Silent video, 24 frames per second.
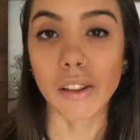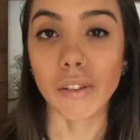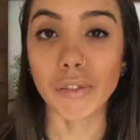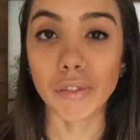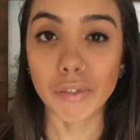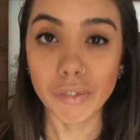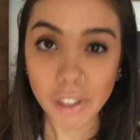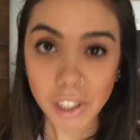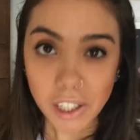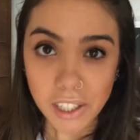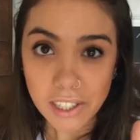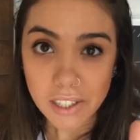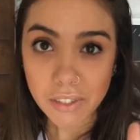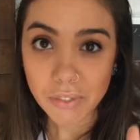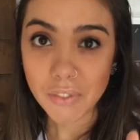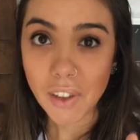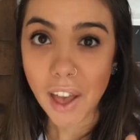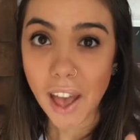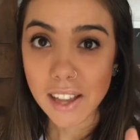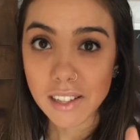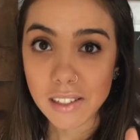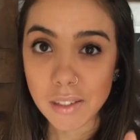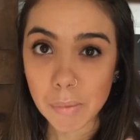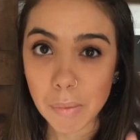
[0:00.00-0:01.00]
The first
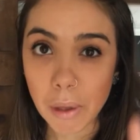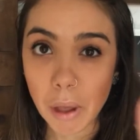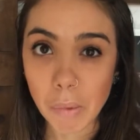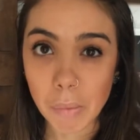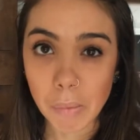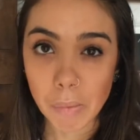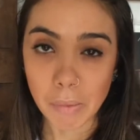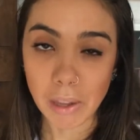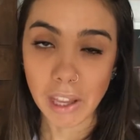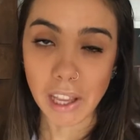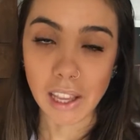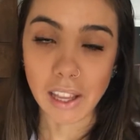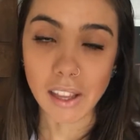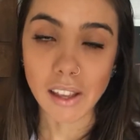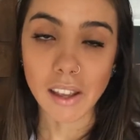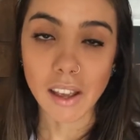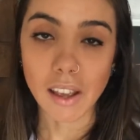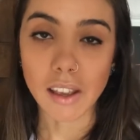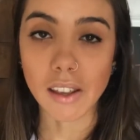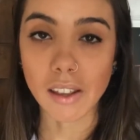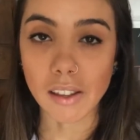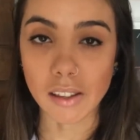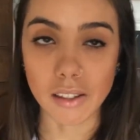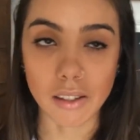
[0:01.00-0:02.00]
fact about me
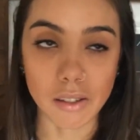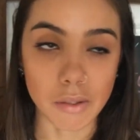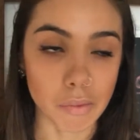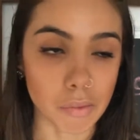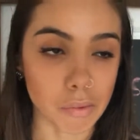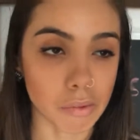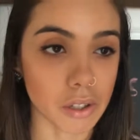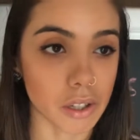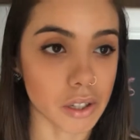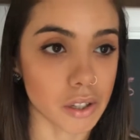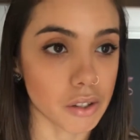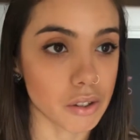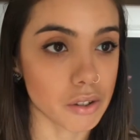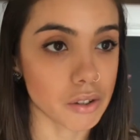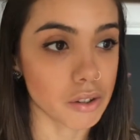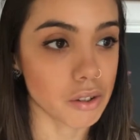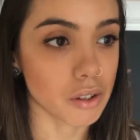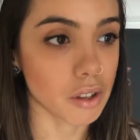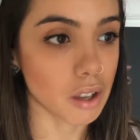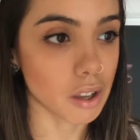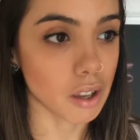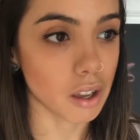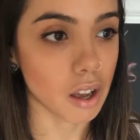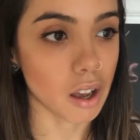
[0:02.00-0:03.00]
is, which
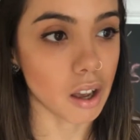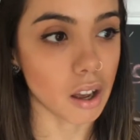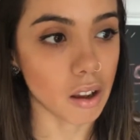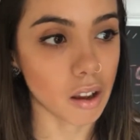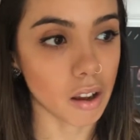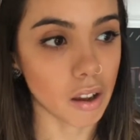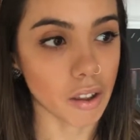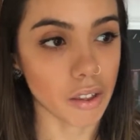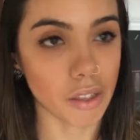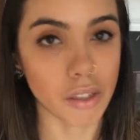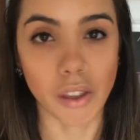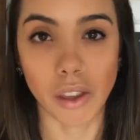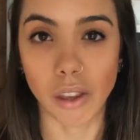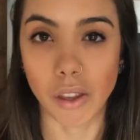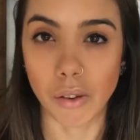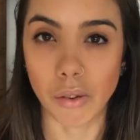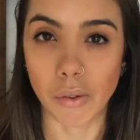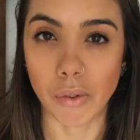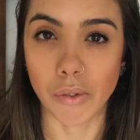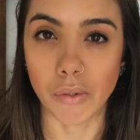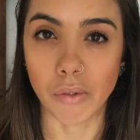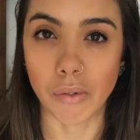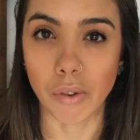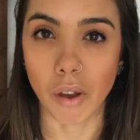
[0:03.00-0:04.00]
I think
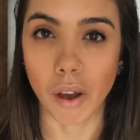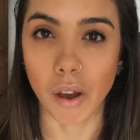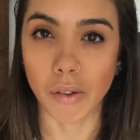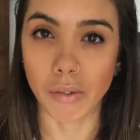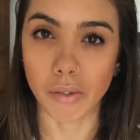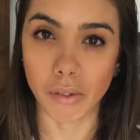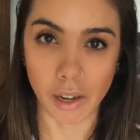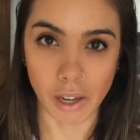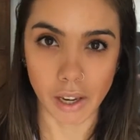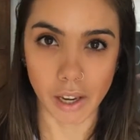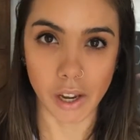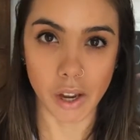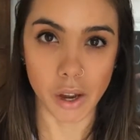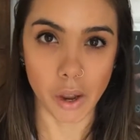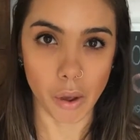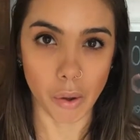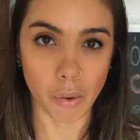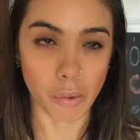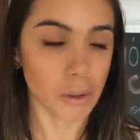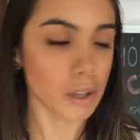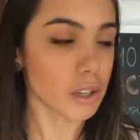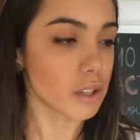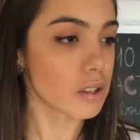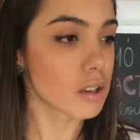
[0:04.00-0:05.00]
you already
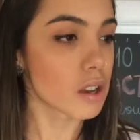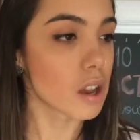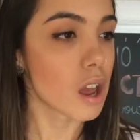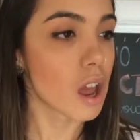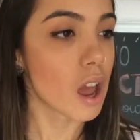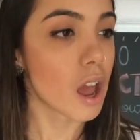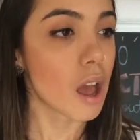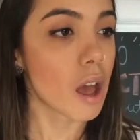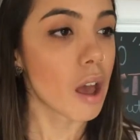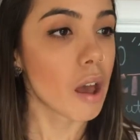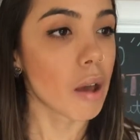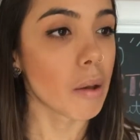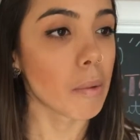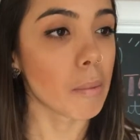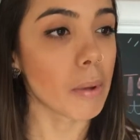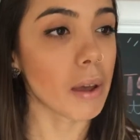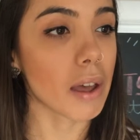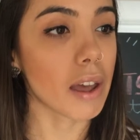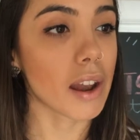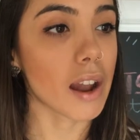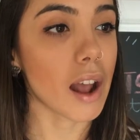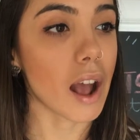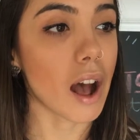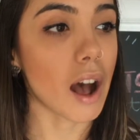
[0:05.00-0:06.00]
know it,
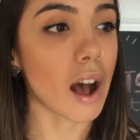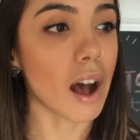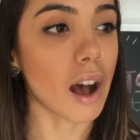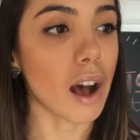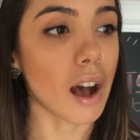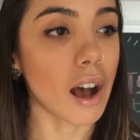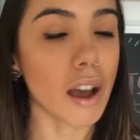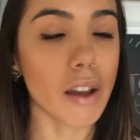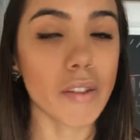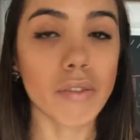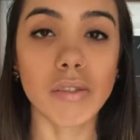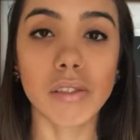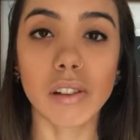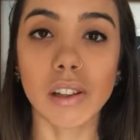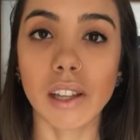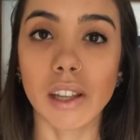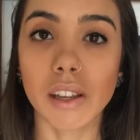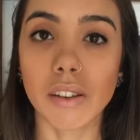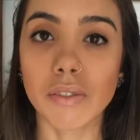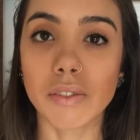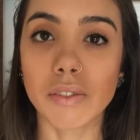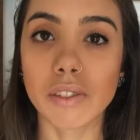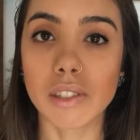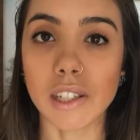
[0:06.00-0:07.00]
but I've
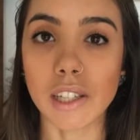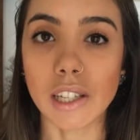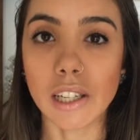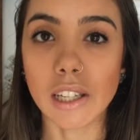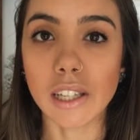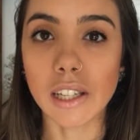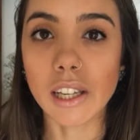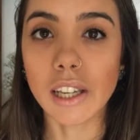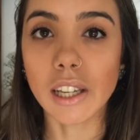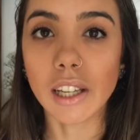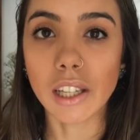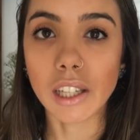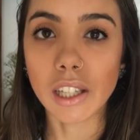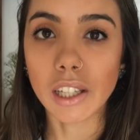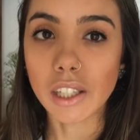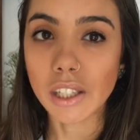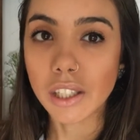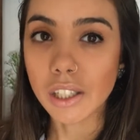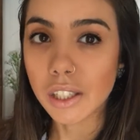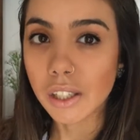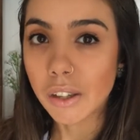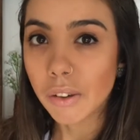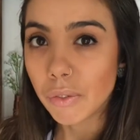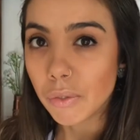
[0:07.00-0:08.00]
lived in
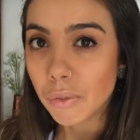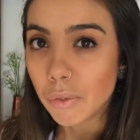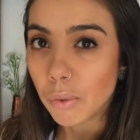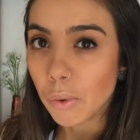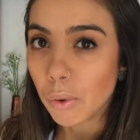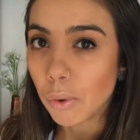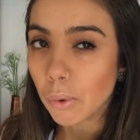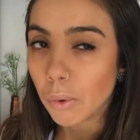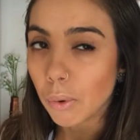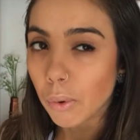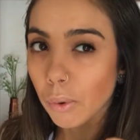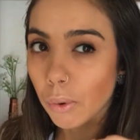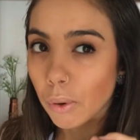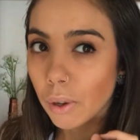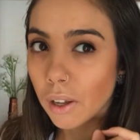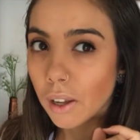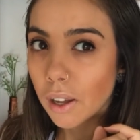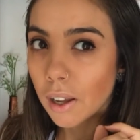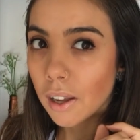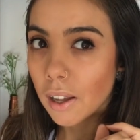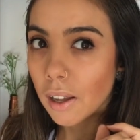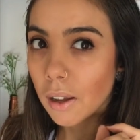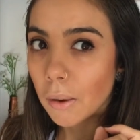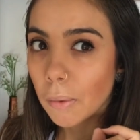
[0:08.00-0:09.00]
England for
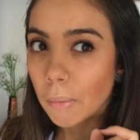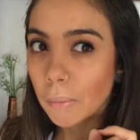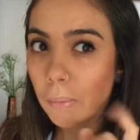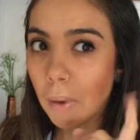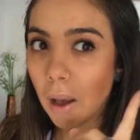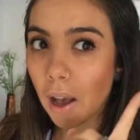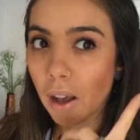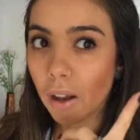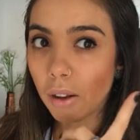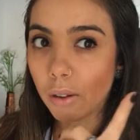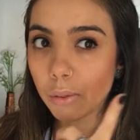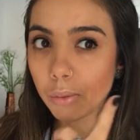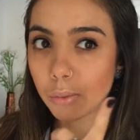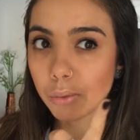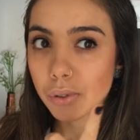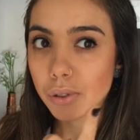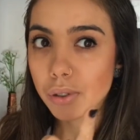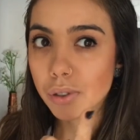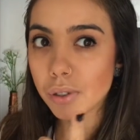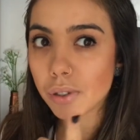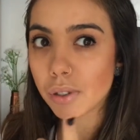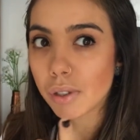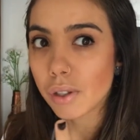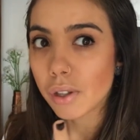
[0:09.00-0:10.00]

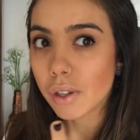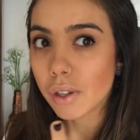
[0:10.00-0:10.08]
about